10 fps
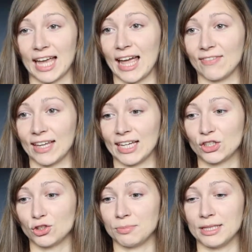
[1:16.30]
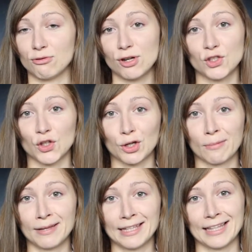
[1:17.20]
and they need to be redone
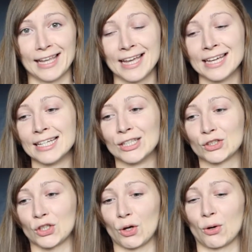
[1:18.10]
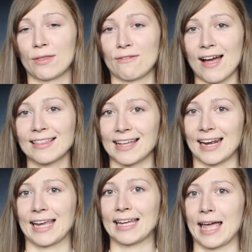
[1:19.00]
completely. So the fact that I
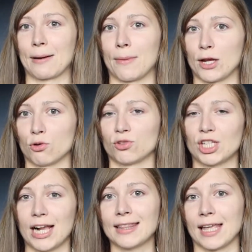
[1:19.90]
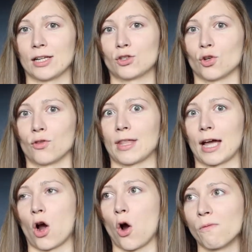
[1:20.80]
can get my own gel nails done that
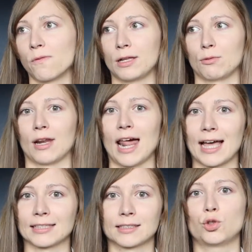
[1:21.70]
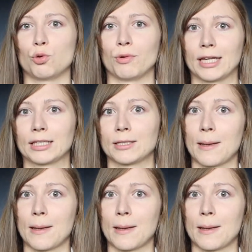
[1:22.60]
hopefully will last 2 weeks